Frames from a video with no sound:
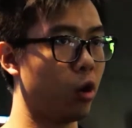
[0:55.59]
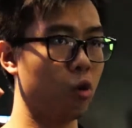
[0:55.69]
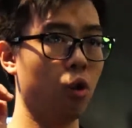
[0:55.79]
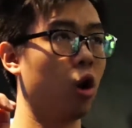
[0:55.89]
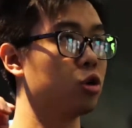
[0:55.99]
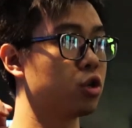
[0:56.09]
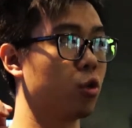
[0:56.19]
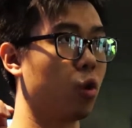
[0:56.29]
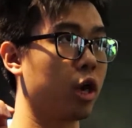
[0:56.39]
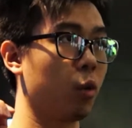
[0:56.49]
who are
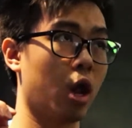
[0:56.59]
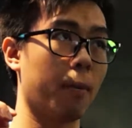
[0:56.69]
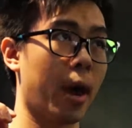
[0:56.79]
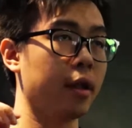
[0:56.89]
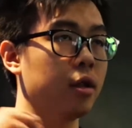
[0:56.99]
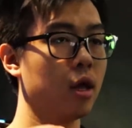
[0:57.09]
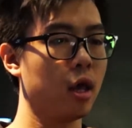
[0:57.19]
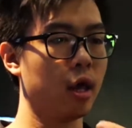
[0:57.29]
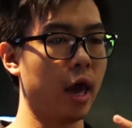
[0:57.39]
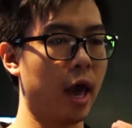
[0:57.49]
also working with our band,
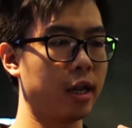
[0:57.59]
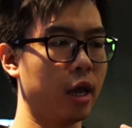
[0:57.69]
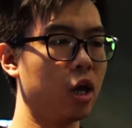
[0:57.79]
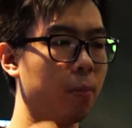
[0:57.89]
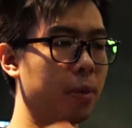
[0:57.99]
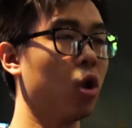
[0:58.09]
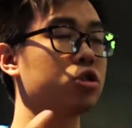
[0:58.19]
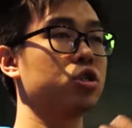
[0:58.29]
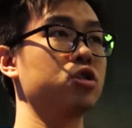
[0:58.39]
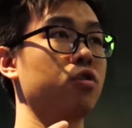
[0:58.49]
and they're going to build all
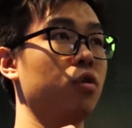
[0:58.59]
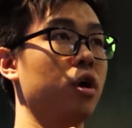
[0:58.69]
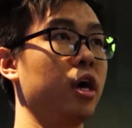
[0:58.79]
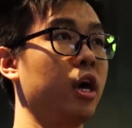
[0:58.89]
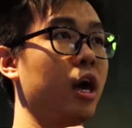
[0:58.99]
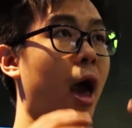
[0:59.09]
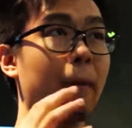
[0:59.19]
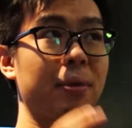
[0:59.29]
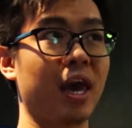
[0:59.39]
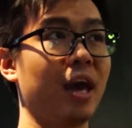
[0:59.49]
sorts of
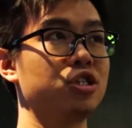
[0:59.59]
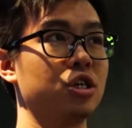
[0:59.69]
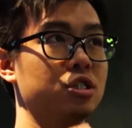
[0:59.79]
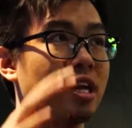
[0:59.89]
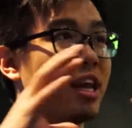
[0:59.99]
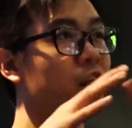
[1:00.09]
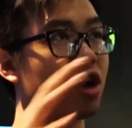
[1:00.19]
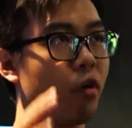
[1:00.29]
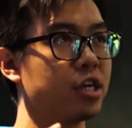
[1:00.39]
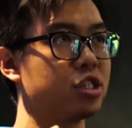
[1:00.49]
applications and
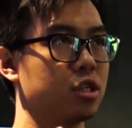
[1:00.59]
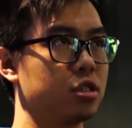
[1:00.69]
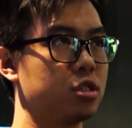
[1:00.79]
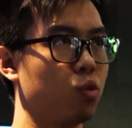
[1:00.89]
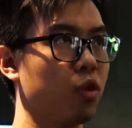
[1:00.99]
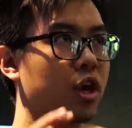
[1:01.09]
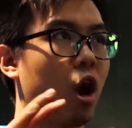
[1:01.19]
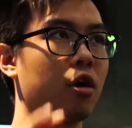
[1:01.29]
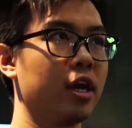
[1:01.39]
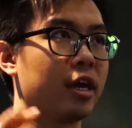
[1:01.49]
integrations with
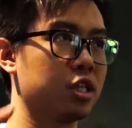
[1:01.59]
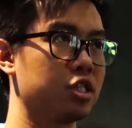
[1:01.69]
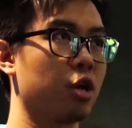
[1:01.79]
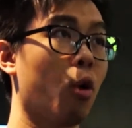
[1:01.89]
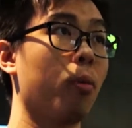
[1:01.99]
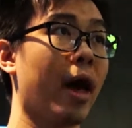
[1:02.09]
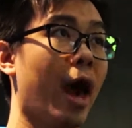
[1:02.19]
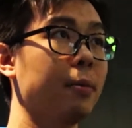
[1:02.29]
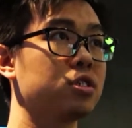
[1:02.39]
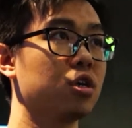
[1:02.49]
currently existing mobile
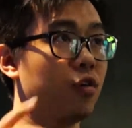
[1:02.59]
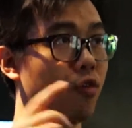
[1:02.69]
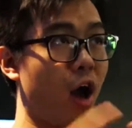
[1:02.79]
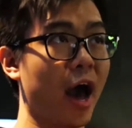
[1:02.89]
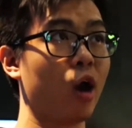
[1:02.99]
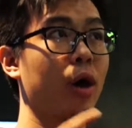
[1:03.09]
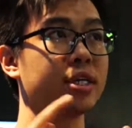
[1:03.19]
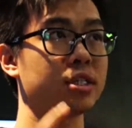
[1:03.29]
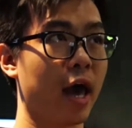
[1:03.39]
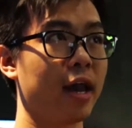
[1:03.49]
apps for
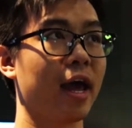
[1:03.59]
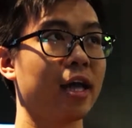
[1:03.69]
iOS and